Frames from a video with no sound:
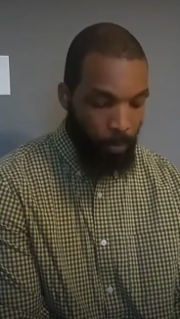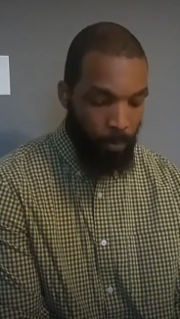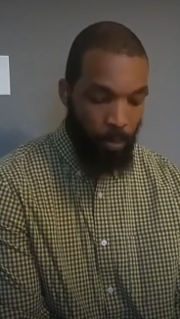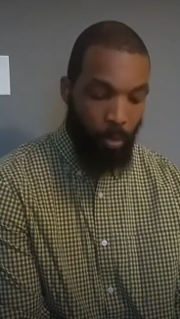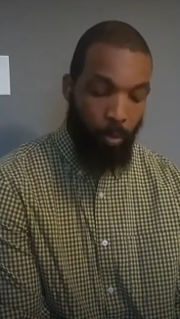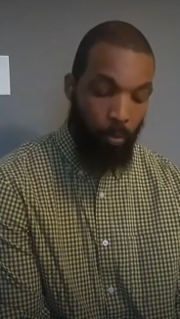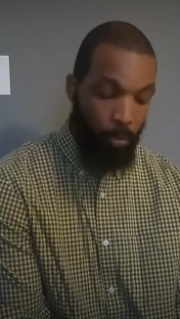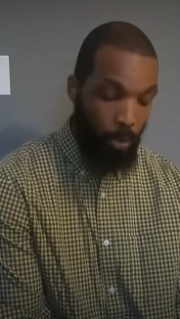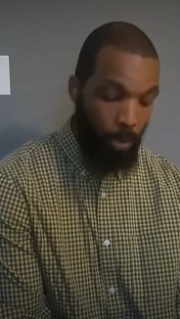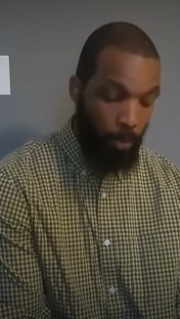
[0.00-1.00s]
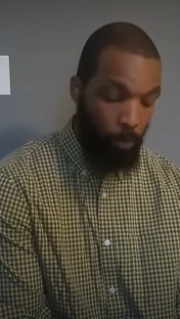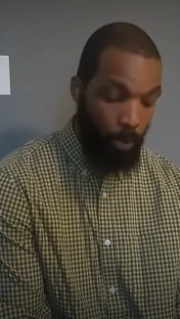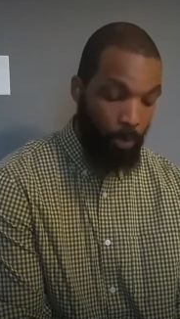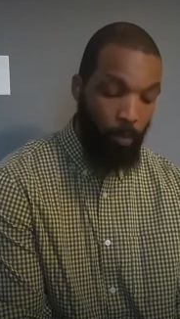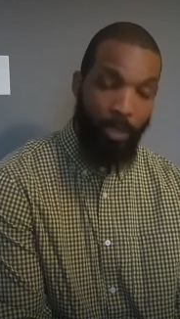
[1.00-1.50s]
So one
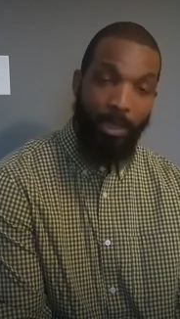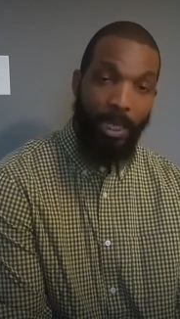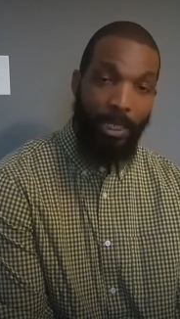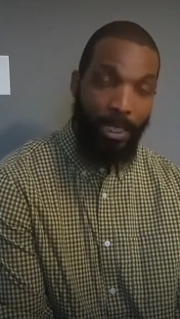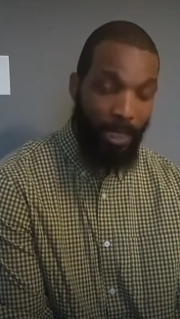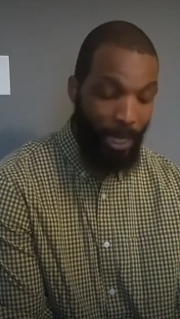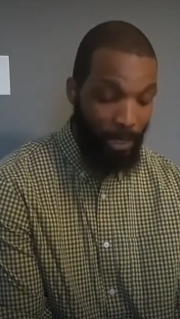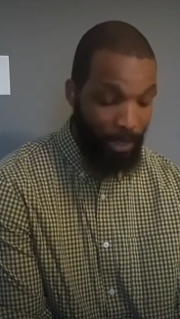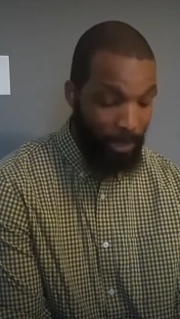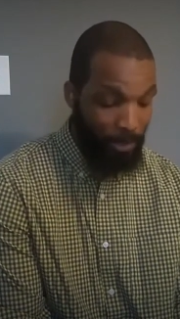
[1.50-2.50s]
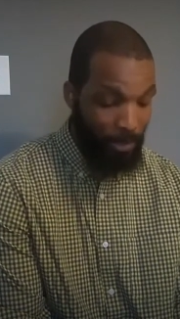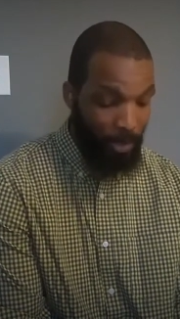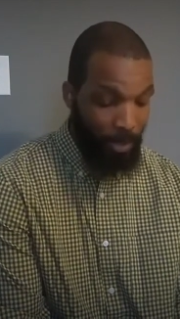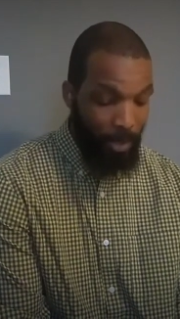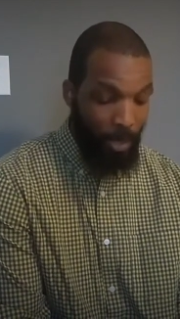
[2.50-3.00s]
of the questions I get a lot is,
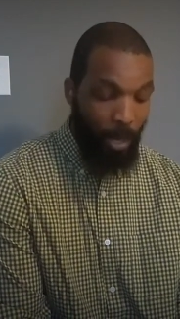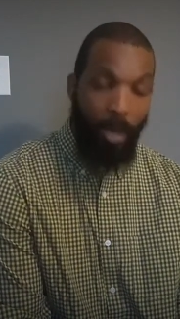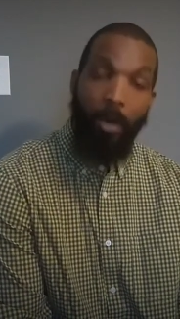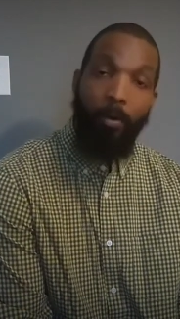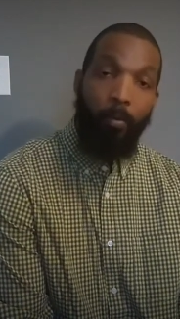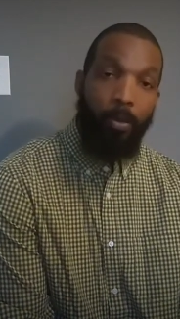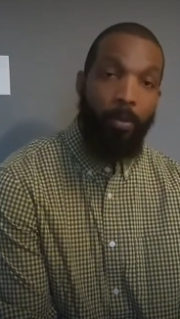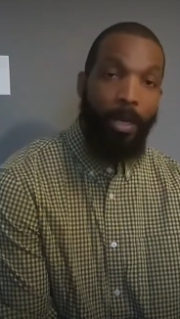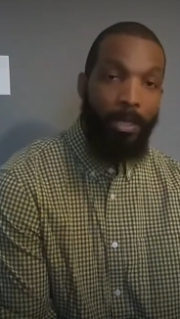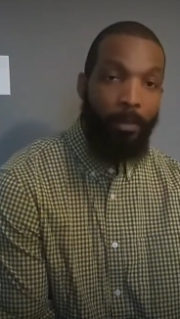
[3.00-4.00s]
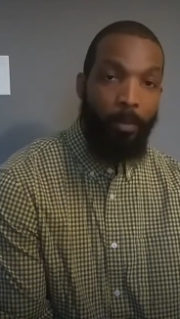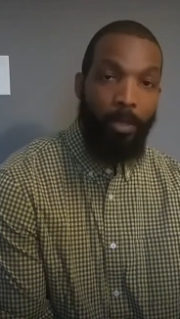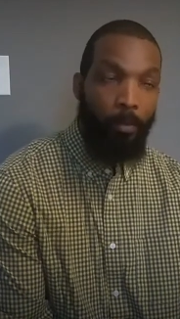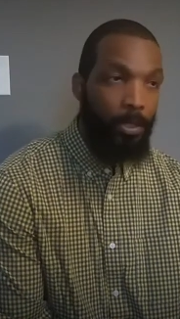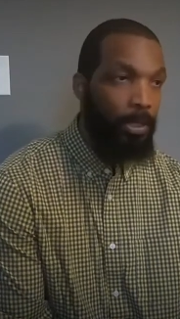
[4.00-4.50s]

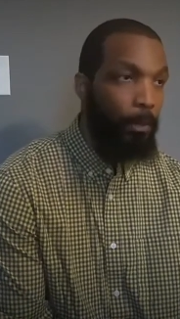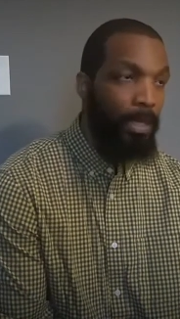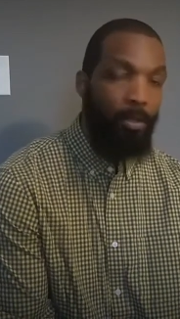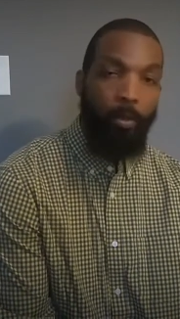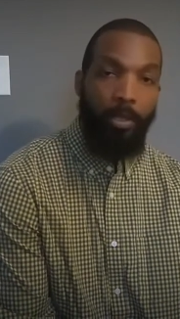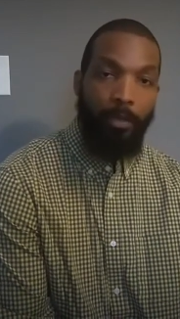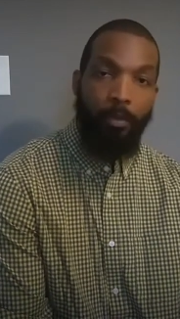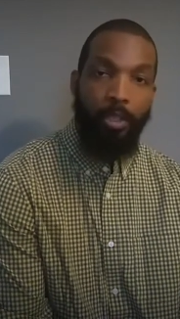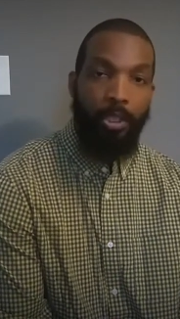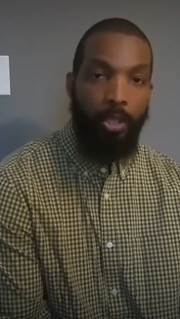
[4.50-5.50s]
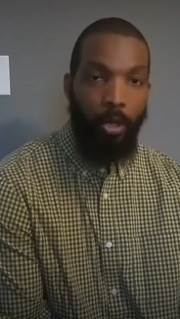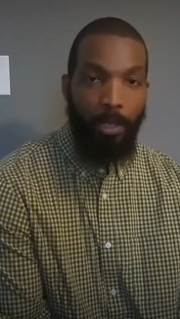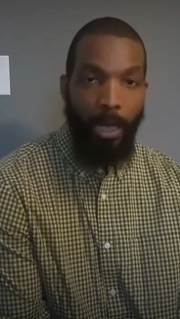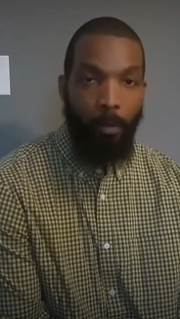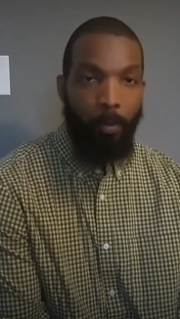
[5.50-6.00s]
what is the best oil? If you're just
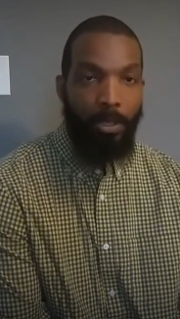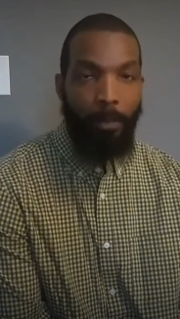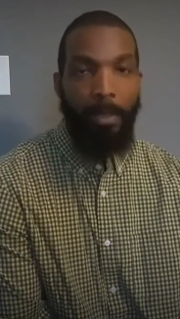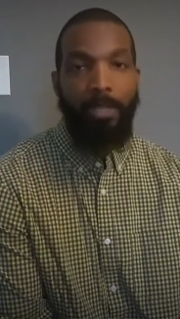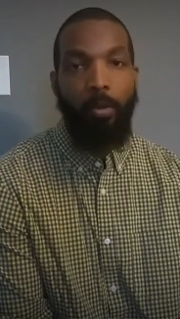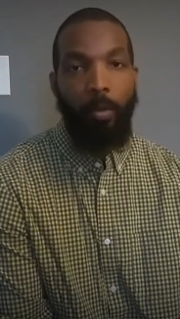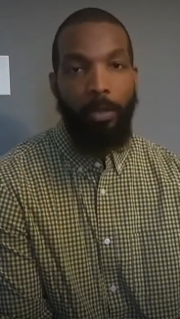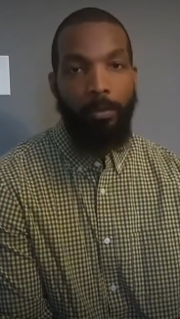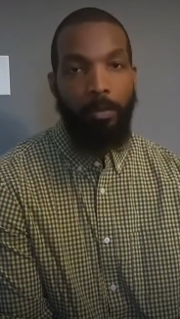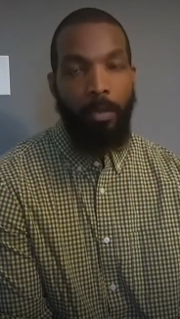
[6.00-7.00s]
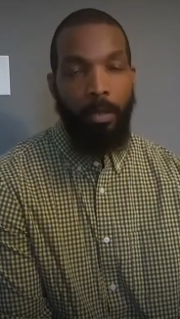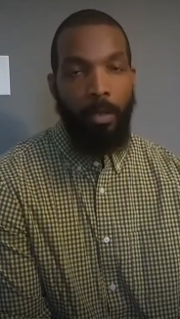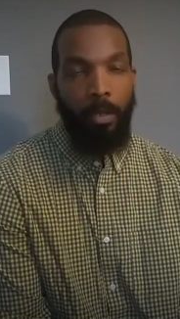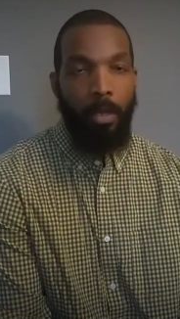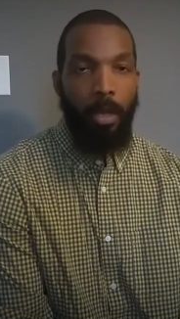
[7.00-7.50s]
starting out, what's the best oils
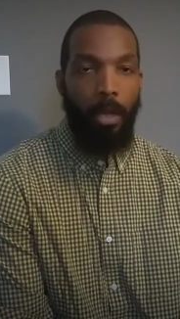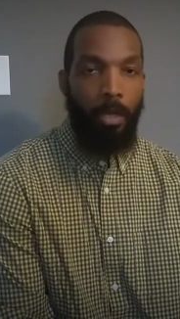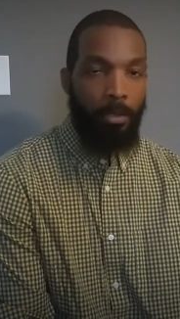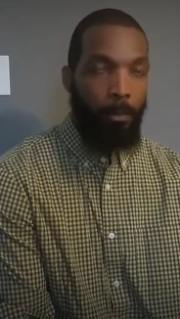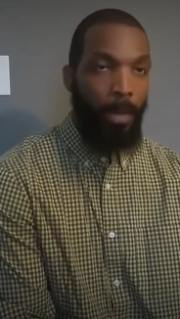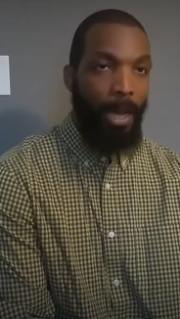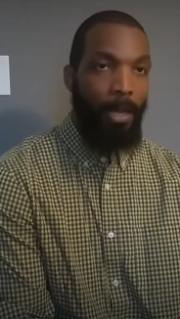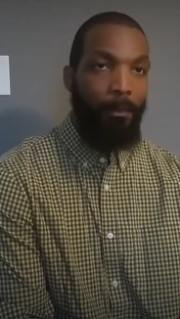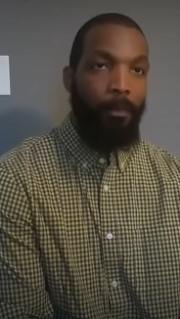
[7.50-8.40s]
to buy?